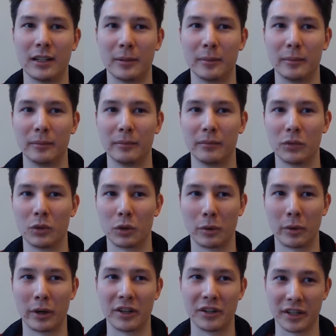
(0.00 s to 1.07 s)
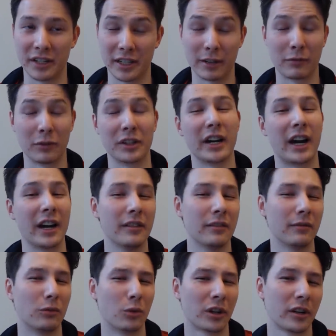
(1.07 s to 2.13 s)
um, requires a different kind
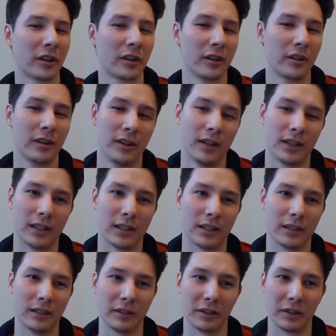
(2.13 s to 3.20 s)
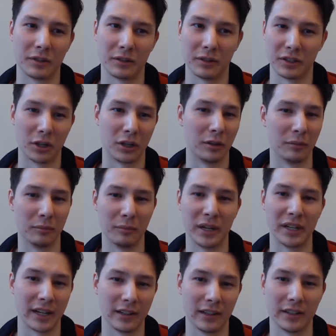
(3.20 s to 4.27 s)
of work, uh, and it, it's all
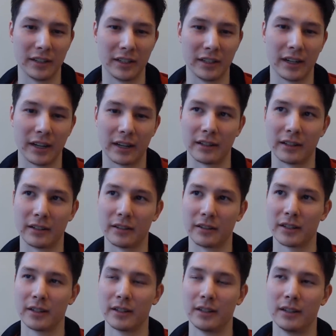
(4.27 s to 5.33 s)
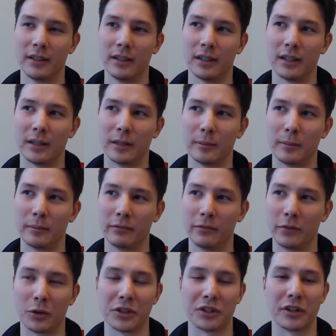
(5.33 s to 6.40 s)
mentality and um,
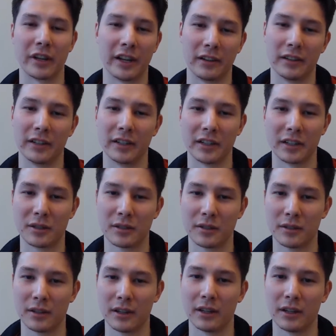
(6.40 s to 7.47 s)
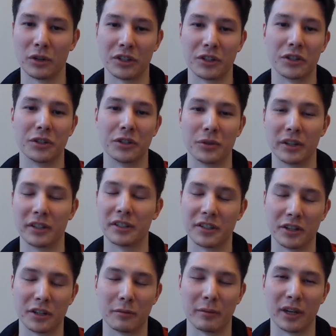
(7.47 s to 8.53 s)
focus on analytics and what you're doing
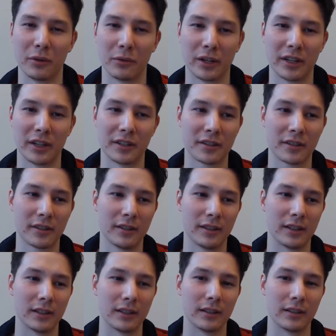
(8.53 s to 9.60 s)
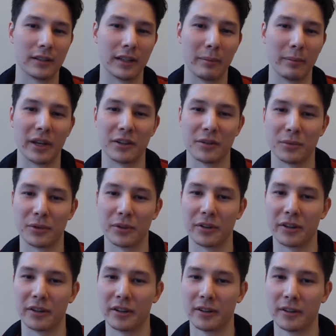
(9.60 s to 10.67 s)
decision-making wise. Uh, that matters more
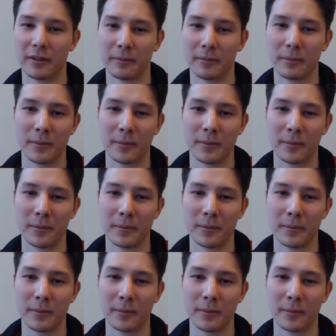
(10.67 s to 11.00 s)
there.